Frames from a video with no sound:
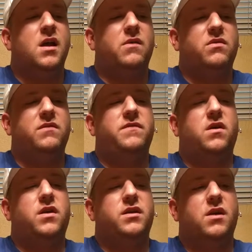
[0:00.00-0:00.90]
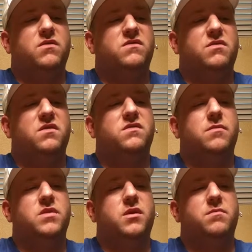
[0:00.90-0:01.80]
I really felt like I was doing
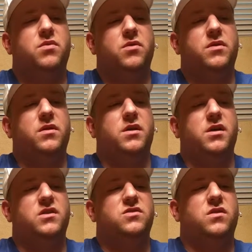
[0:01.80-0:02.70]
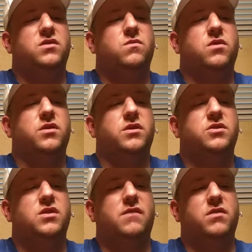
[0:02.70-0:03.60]
something important, and I enjoyed the work
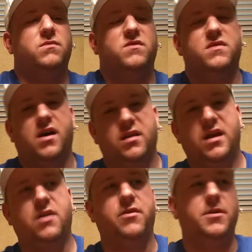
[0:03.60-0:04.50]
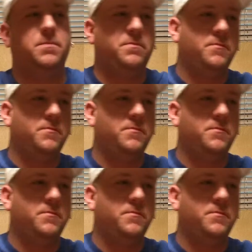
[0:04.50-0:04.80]
and traveling with Scott Lowry.